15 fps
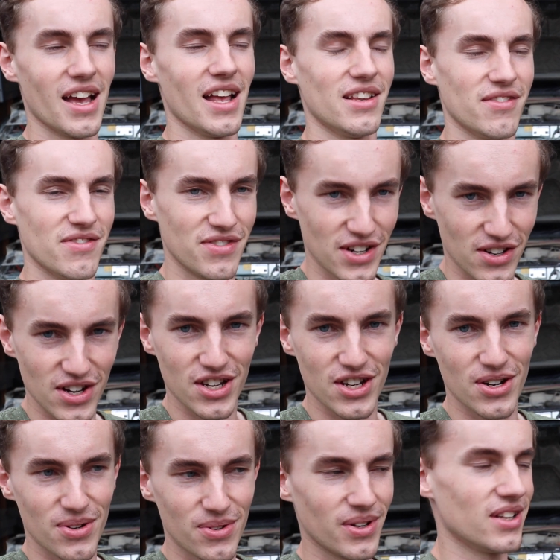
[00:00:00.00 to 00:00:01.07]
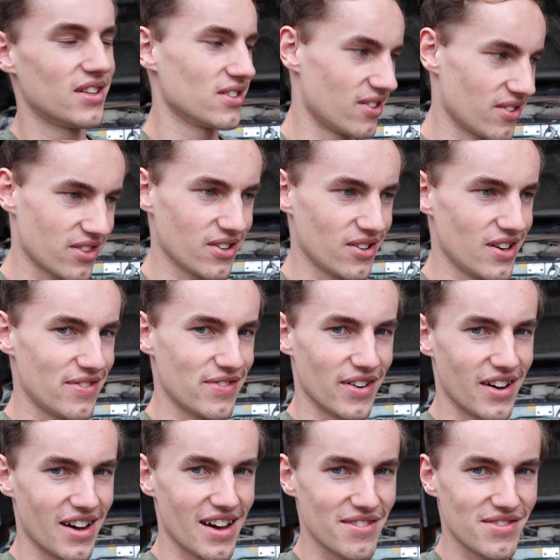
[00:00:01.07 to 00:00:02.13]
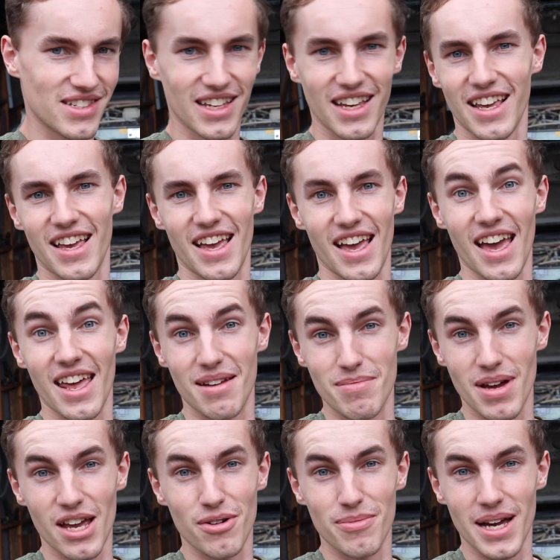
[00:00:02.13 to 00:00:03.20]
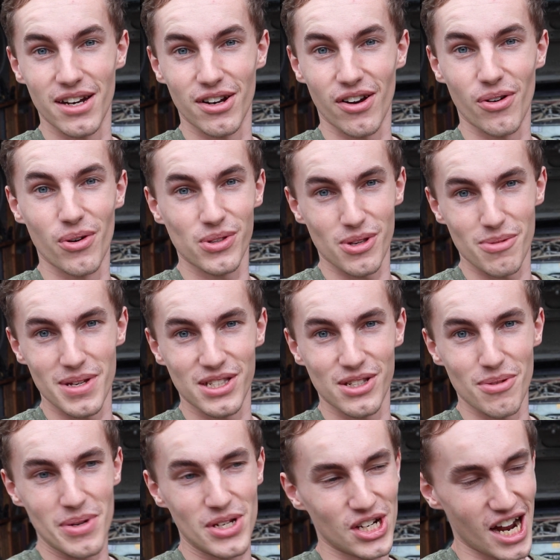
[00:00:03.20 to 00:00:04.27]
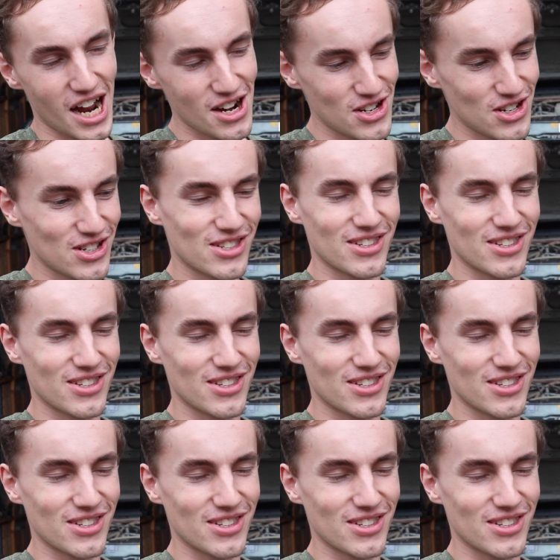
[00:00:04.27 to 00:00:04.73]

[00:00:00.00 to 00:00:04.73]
It's very cool. It's on 35s, and it may or may not also be supercharged.